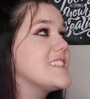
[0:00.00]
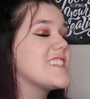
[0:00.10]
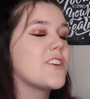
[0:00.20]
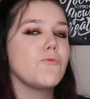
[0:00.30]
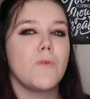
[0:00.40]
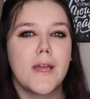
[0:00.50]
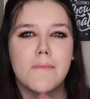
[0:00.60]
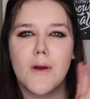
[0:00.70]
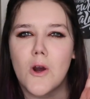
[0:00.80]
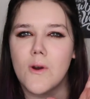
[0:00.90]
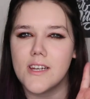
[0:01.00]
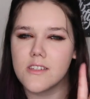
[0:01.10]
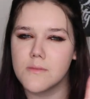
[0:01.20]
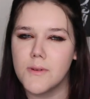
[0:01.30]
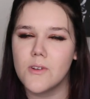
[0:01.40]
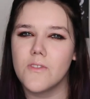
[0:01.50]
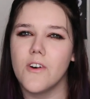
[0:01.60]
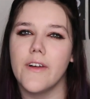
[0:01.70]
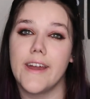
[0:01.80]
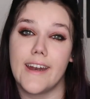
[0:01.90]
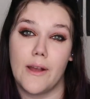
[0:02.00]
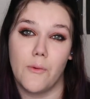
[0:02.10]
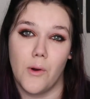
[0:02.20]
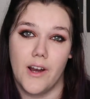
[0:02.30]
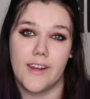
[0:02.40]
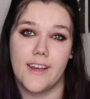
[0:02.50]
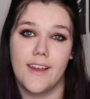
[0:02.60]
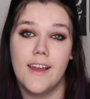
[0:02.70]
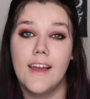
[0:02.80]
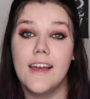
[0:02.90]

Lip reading: It's like rainbow and it's beautiful and I want it.